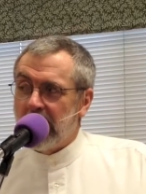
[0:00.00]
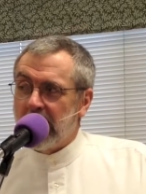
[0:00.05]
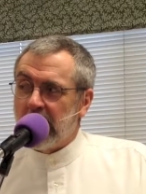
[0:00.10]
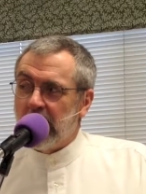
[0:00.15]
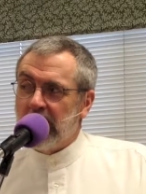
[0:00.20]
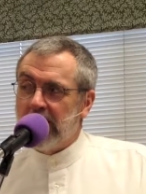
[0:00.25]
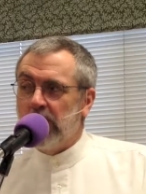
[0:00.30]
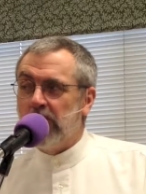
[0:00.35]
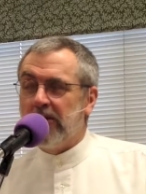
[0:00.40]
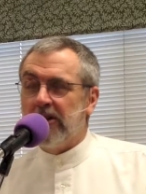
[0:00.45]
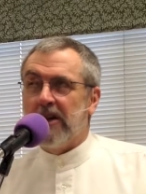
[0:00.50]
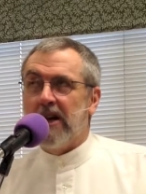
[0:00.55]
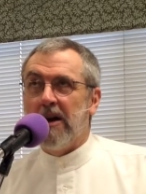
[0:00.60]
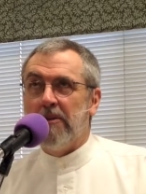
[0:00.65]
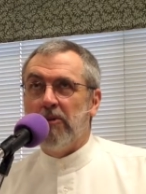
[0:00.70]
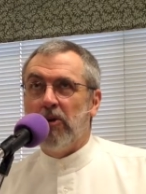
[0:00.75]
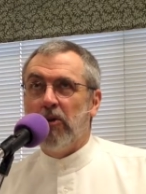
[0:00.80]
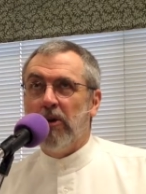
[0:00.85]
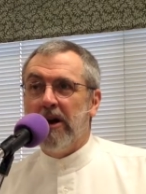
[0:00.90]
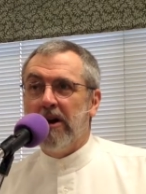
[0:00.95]
The only one that
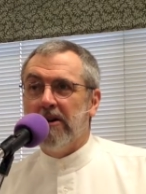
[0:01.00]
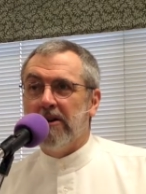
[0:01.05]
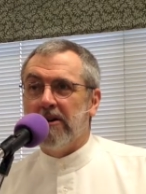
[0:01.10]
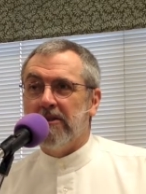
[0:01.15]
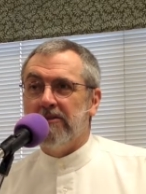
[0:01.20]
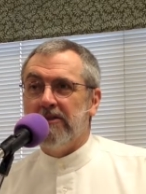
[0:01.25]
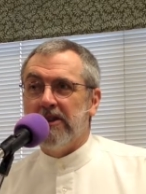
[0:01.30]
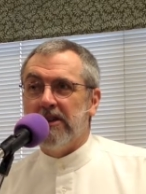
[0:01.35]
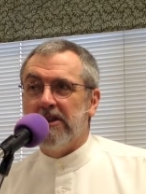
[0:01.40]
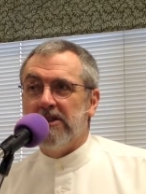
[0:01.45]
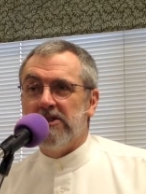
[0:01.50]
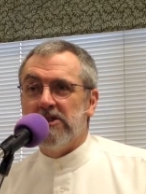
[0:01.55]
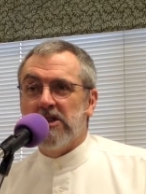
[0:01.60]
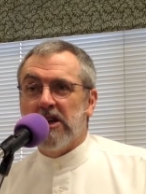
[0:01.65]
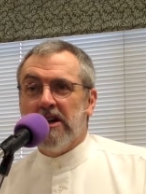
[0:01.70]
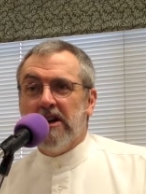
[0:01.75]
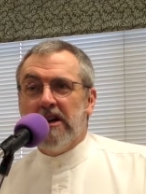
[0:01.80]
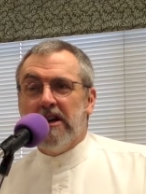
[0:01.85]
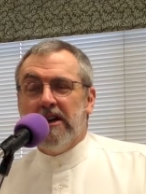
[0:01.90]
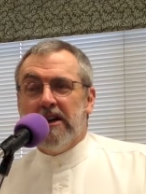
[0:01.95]
I'm aware of is
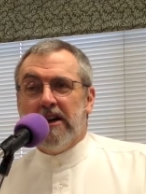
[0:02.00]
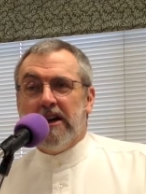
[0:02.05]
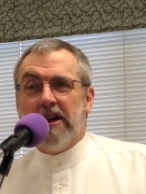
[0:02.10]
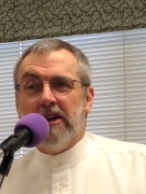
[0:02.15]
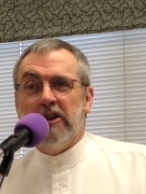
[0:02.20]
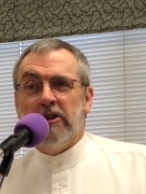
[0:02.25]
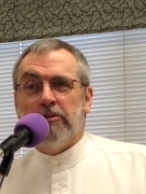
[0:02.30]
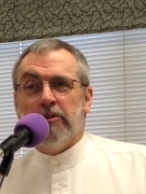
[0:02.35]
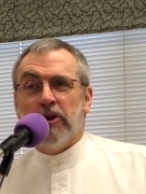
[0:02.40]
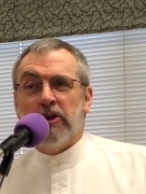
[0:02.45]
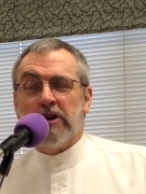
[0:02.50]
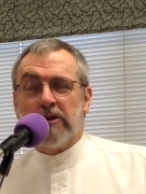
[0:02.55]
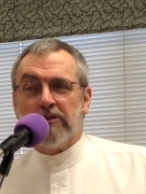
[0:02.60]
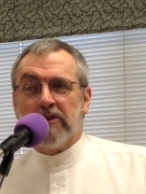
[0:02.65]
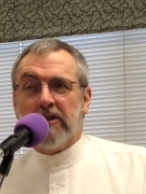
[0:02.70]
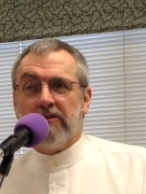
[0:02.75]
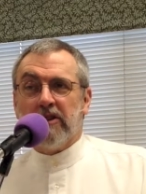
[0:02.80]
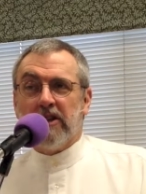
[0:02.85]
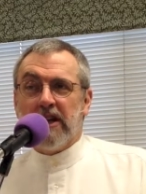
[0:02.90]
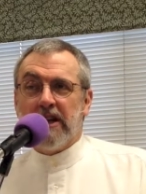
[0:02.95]
in the book of
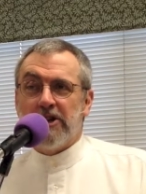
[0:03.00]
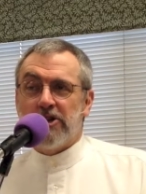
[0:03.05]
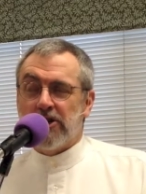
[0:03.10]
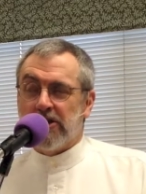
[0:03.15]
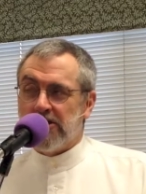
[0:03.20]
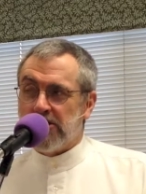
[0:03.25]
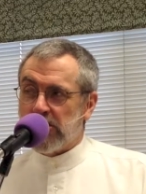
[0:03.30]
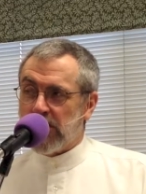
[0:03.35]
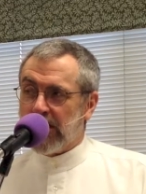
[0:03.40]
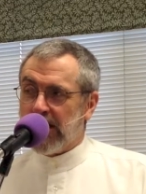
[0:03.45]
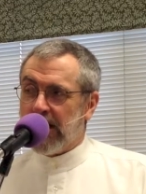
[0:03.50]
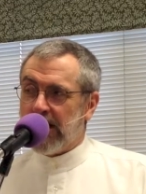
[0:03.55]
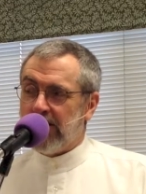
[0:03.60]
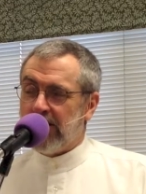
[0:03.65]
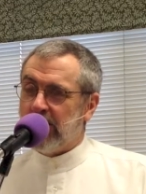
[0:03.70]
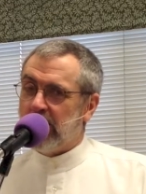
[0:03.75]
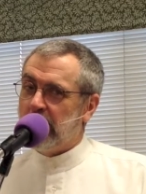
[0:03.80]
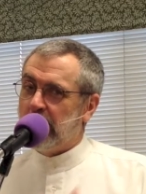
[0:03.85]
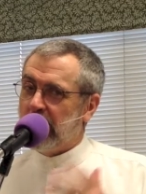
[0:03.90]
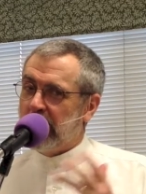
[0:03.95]
Revelations. And I,
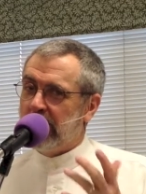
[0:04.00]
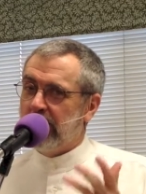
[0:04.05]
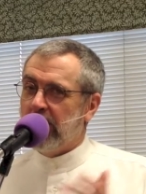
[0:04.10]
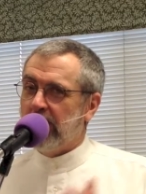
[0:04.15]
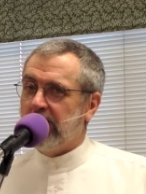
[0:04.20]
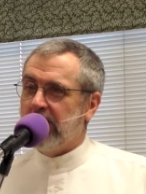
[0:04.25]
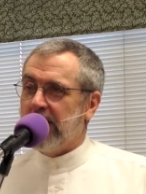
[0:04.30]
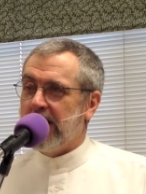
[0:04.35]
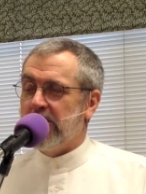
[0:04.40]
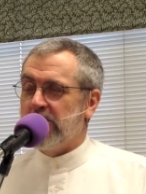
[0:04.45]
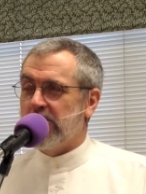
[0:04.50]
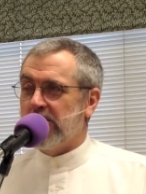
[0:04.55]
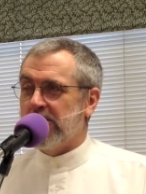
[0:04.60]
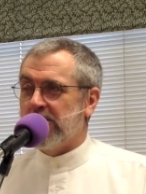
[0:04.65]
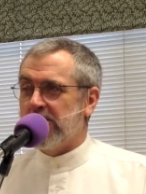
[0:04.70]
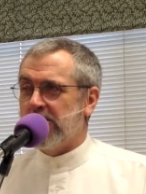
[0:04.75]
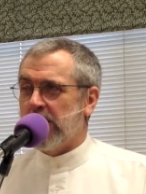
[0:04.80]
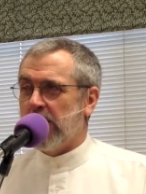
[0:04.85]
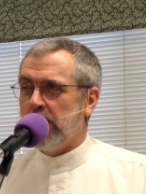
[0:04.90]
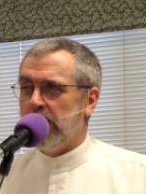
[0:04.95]
in the book of
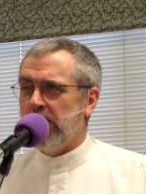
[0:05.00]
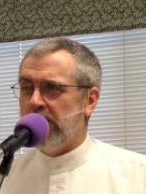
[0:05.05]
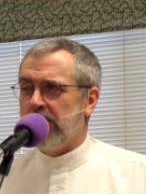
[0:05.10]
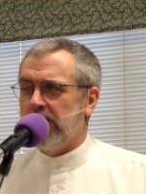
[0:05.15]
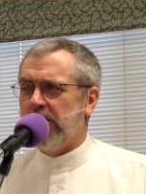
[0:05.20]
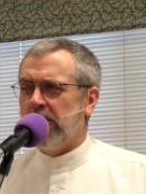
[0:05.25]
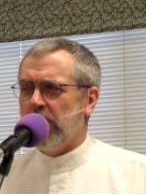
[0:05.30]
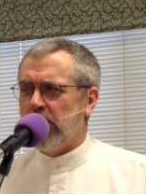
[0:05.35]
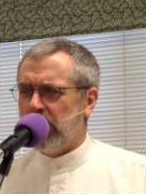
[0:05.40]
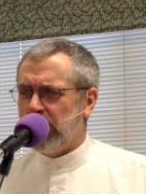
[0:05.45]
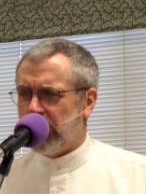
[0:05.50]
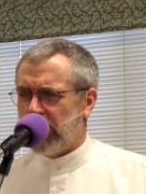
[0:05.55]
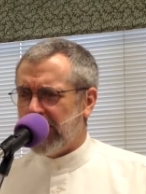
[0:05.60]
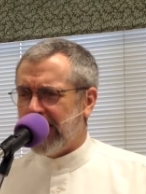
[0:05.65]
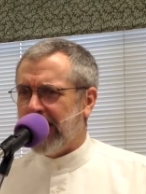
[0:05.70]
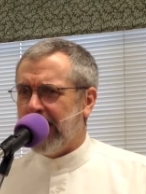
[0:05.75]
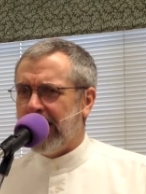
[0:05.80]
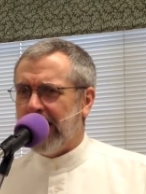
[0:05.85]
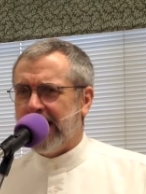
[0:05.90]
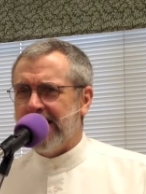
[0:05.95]
Revelations, I mean, you know,
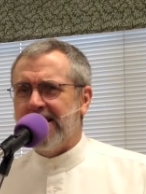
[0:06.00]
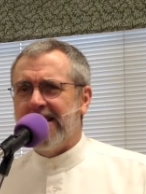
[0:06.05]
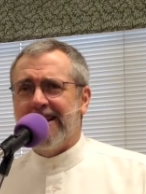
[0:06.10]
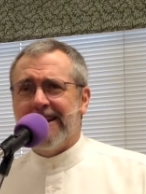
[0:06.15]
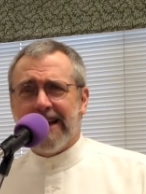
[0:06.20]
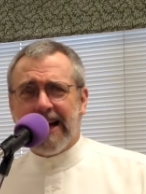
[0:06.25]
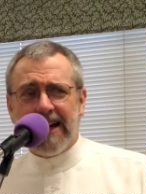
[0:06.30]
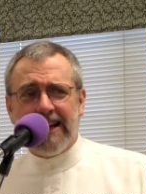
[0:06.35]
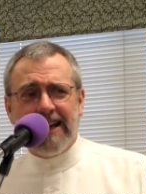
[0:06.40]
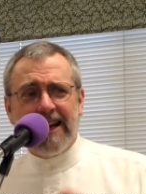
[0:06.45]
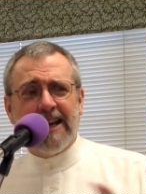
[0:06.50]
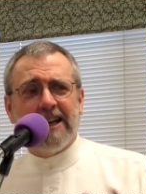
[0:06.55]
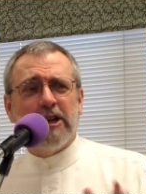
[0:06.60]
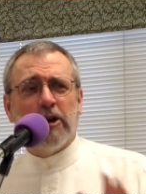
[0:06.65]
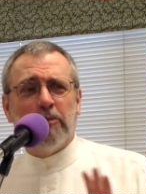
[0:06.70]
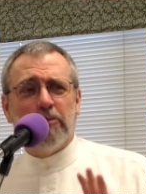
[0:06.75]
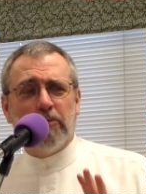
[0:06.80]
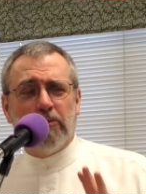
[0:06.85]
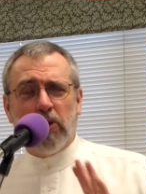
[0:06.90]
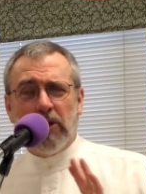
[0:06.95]
I, I, I, can't
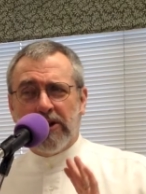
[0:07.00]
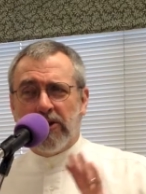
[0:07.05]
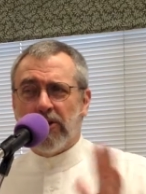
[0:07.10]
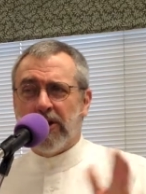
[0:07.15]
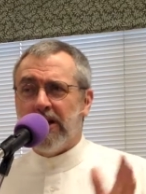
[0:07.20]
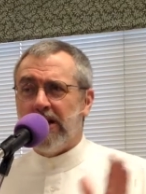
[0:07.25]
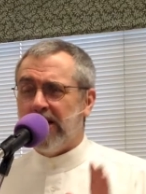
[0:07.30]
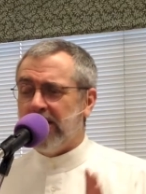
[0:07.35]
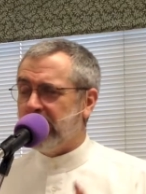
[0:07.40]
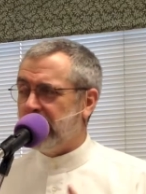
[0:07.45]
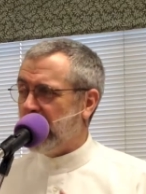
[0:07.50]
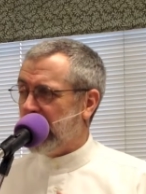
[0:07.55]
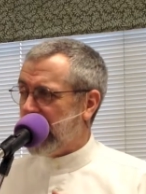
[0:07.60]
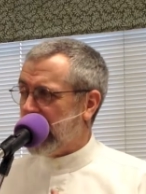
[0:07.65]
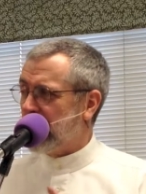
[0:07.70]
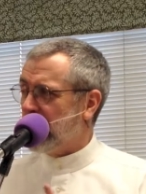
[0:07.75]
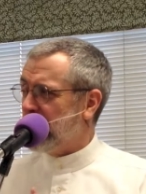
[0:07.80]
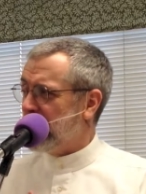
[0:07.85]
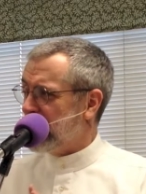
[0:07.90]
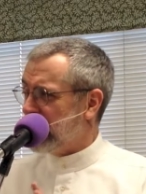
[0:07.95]
help wondering if
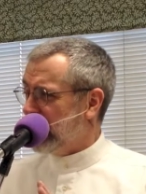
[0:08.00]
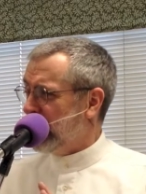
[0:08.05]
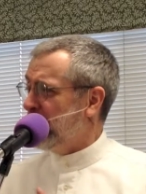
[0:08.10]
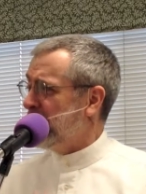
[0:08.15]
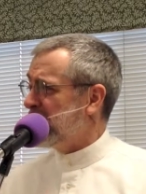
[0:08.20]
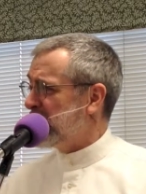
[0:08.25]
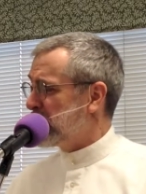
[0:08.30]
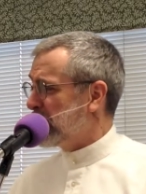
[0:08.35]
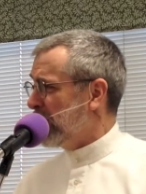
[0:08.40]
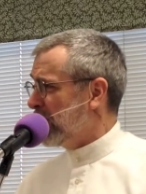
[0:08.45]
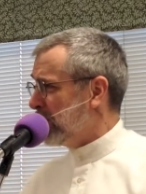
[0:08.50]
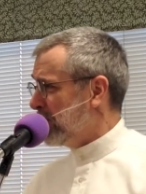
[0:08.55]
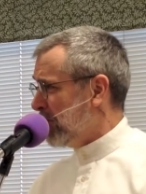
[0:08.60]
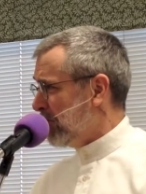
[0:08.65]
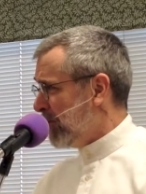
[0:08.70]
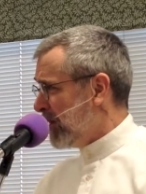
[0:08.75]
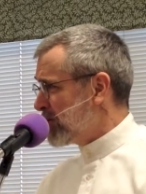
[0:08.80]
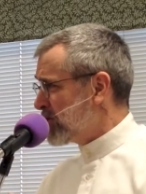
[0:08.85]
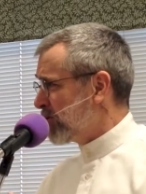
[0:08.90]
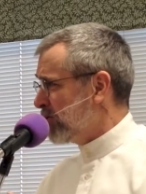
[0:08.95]
not only the Holy Spirit but
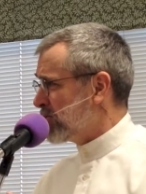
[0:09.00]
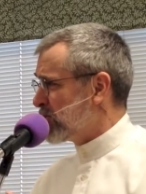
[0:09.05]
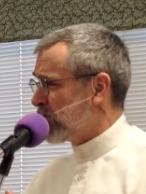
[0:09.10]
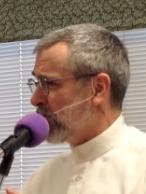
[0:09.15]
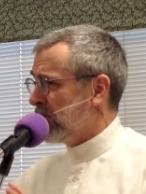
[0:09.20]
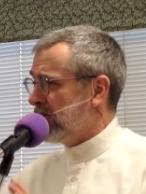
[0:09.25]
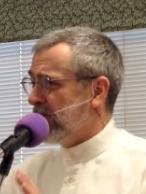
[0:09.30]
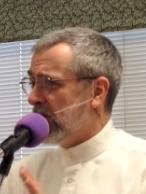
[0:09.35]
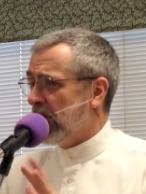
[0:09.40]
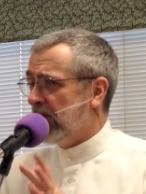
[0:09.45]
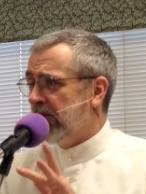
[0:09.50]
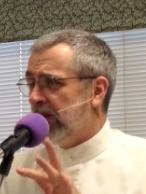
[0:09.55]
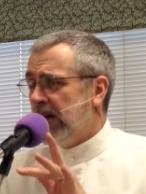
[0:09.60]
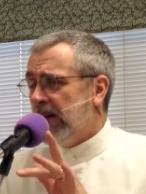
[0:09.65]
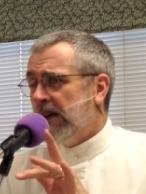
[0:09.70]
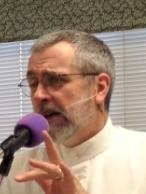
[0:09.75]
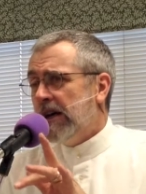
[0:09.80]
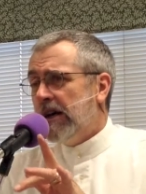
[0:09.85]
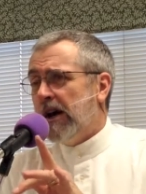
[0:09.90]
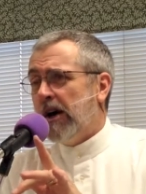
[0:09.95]
mushrooms were involved.
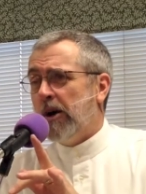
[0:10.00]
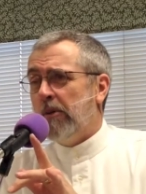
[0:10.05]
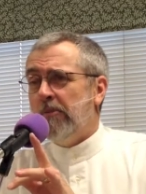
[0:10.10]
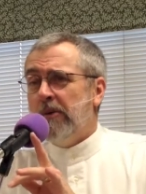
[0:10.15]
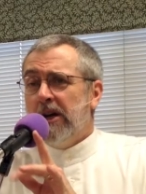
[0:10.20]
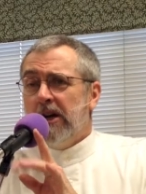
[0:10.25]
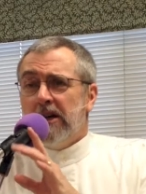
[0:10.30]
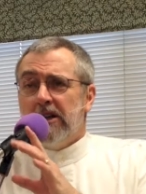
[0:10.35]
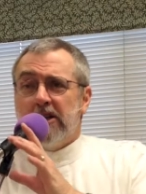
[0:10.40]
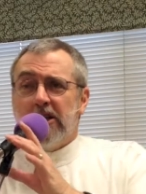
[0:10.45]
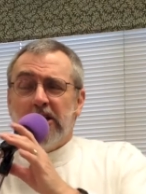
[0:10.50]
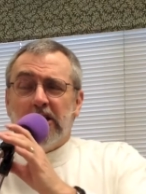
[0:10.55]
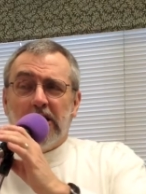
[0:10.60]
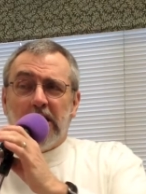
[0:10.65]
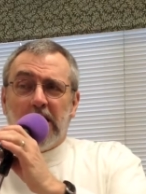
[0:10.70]
Um, they,